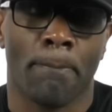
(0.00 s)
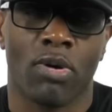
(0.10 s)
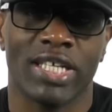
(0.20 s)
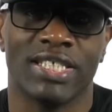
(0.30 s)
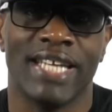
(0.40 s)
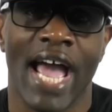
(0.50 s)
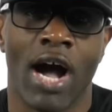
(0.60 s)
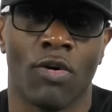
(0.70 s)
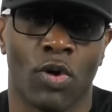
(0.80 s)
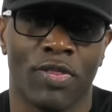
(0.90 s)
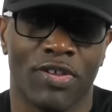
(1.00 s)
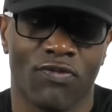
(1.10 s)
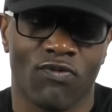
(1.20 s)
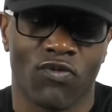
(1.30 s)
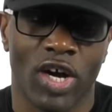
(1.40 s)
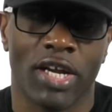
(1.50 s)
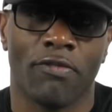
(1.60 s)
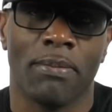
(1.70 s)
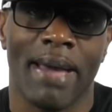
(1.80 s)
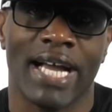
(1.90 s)
press down on the front
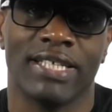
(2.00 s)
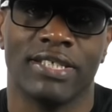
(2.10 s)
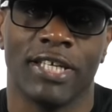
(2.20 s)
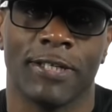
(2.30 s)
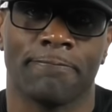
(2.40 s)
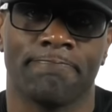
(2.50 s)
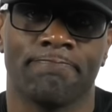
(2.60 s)
of the magazine.